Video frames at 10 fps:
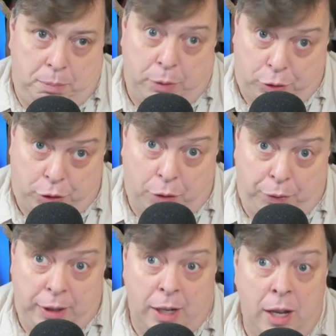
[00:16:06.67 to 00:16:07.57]

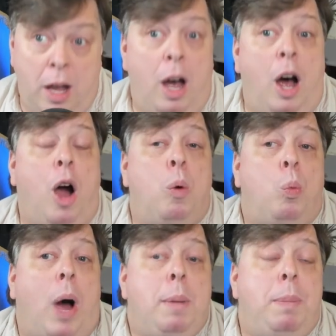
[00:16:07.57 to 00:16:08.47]
Sophie, are
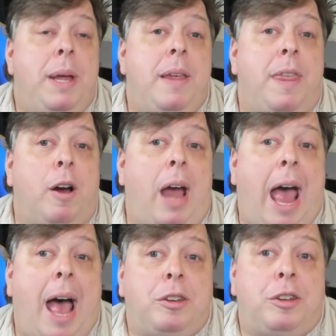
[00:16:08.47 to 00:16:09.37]
wiping their
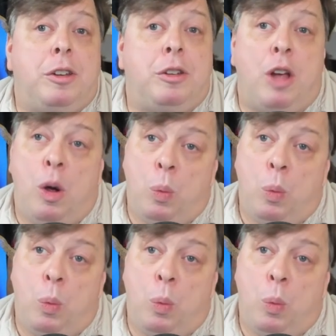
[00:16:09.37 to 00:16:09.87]
asses